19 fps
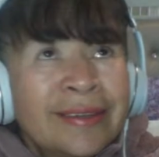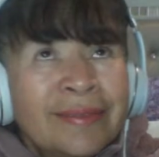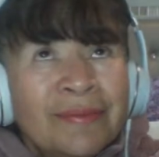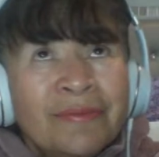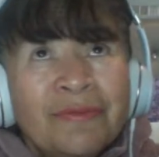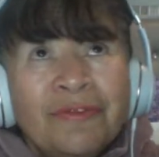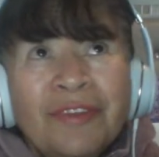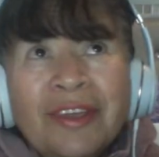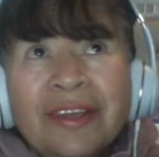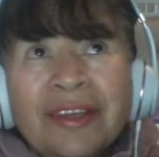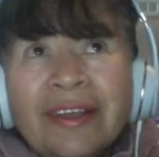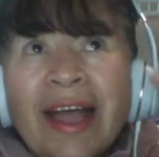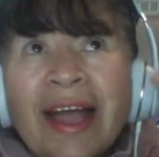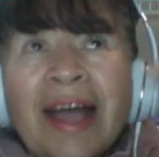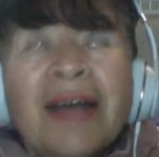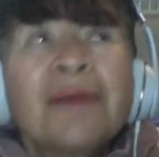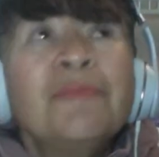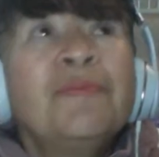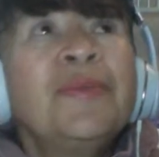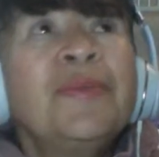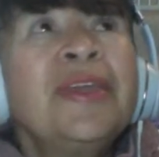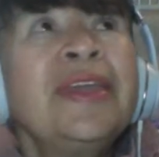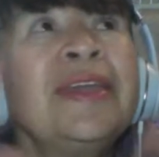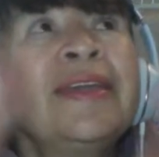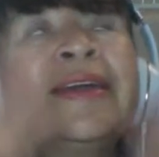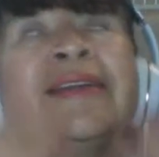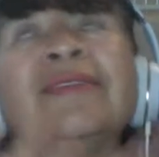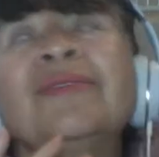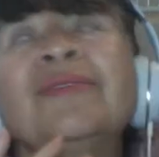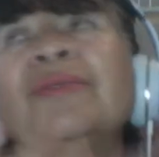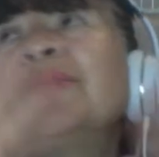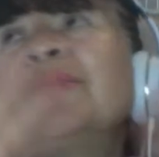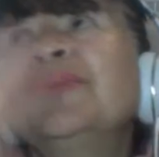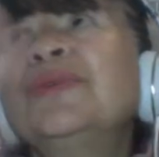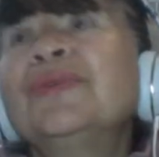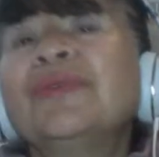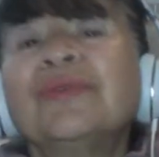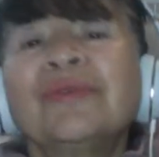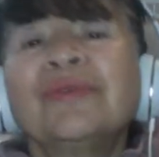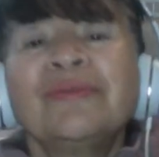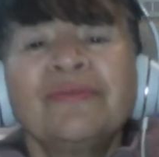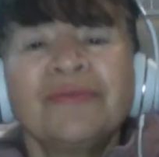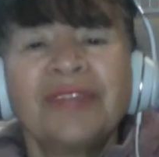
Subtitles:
feel happy, and oh,